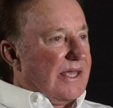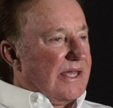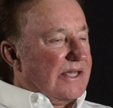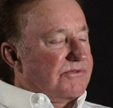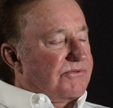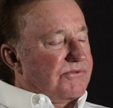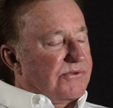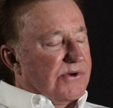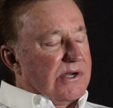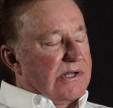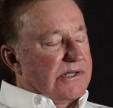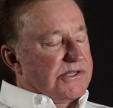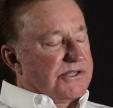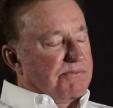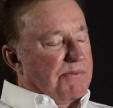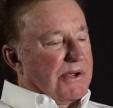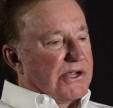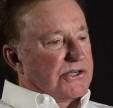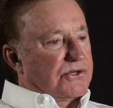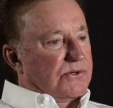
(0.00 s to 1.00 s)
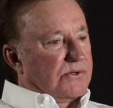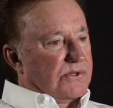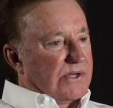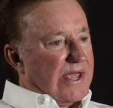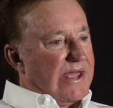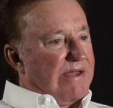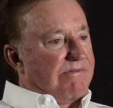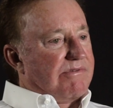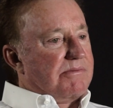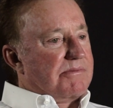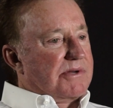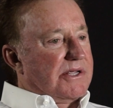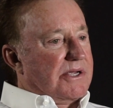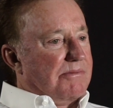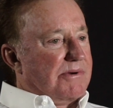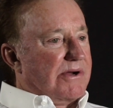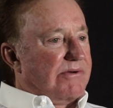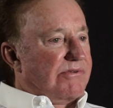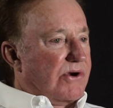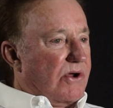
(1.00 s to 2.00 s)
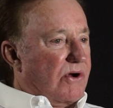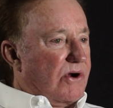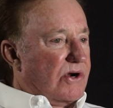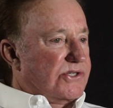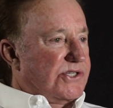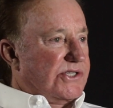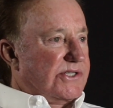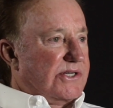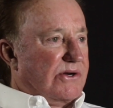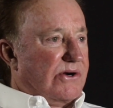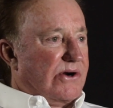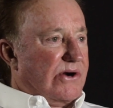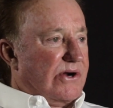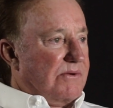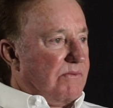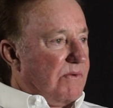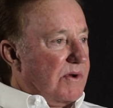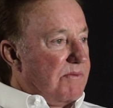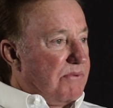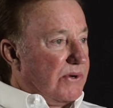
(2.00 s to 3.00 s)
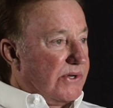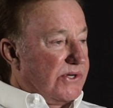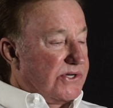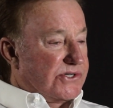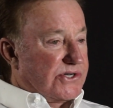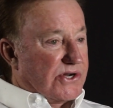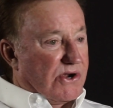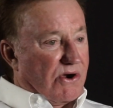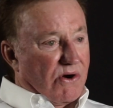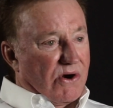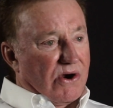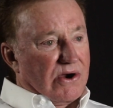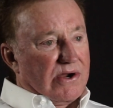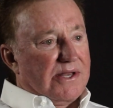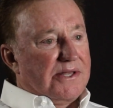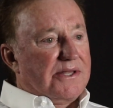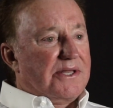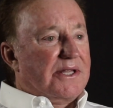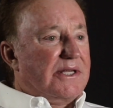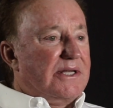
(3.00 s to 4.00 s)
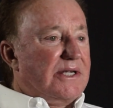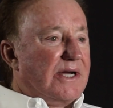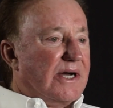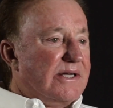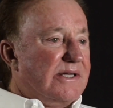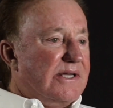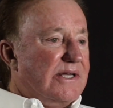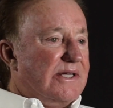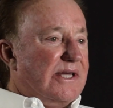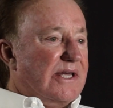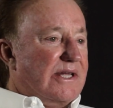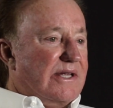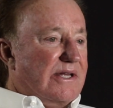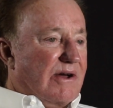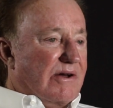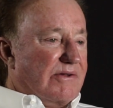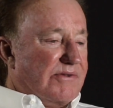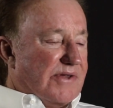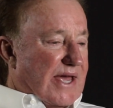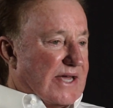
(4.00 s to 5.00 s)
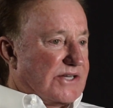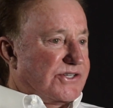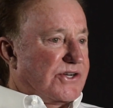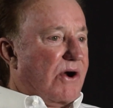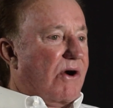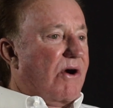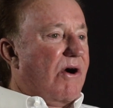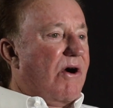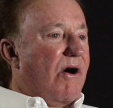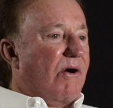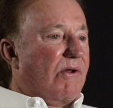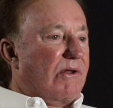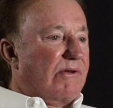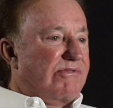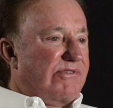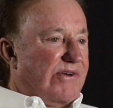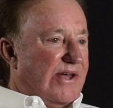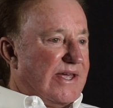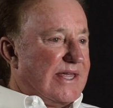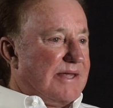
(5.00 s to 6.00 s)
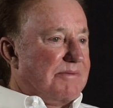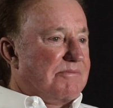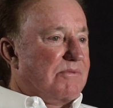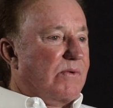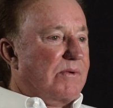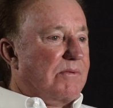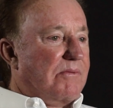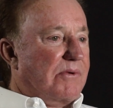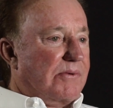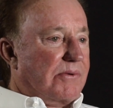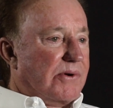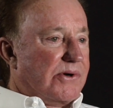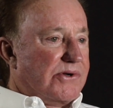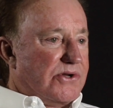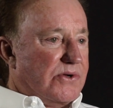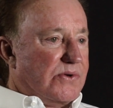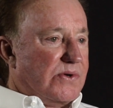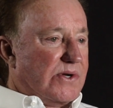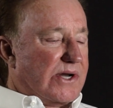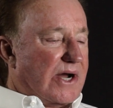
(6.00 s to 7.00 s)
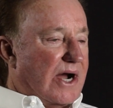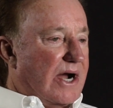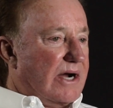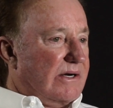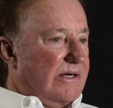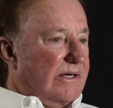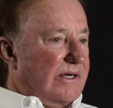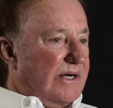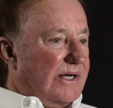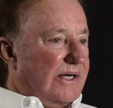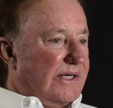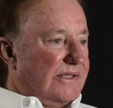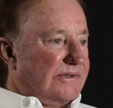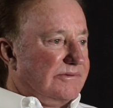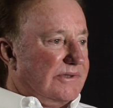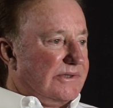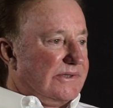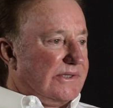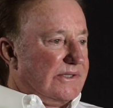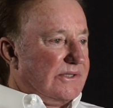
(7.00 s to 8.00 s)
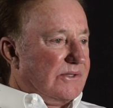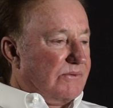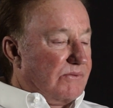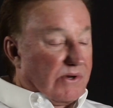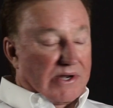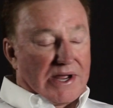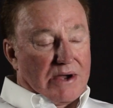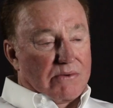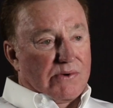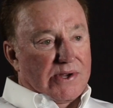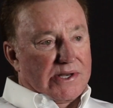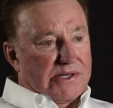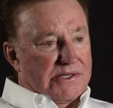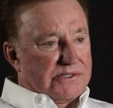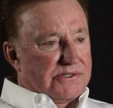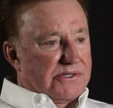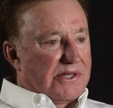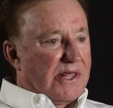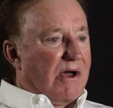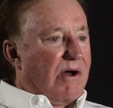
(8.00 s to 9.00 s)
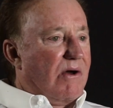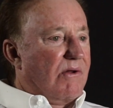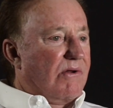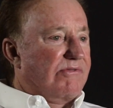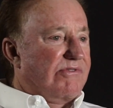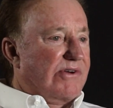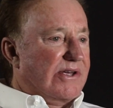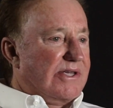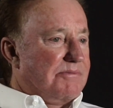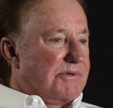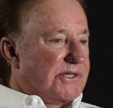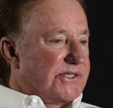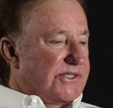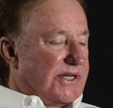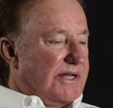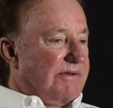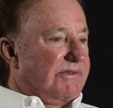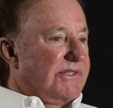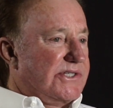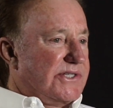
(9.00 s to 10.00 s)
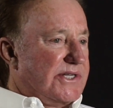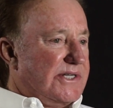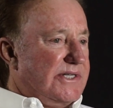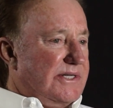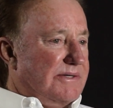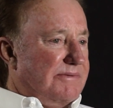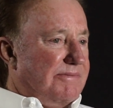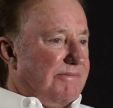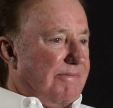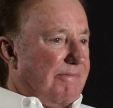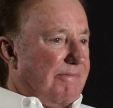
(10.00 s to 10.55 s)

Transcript: it's really special to have him to come over to RCR and we put his car in the uh, NASCAR Hall of Fame when we were doing our, uh, when I went into the Hall of Fame in 17.